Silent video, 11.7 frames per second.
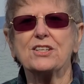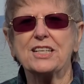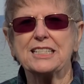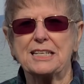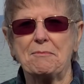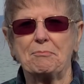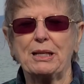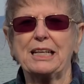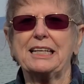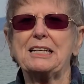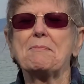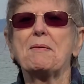to the temple
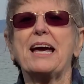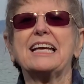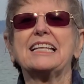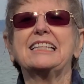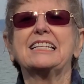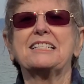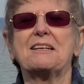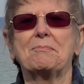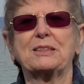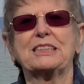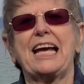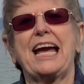and he paid the
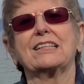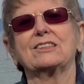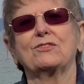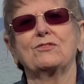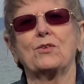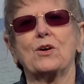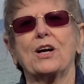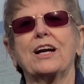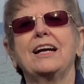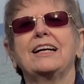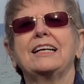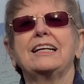temple tax for
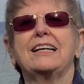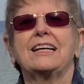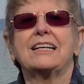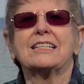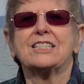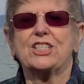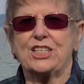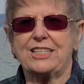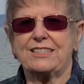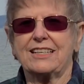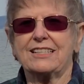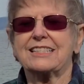
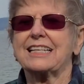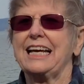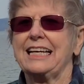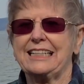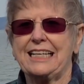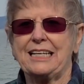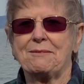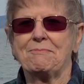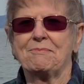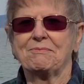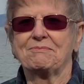Jesus and him.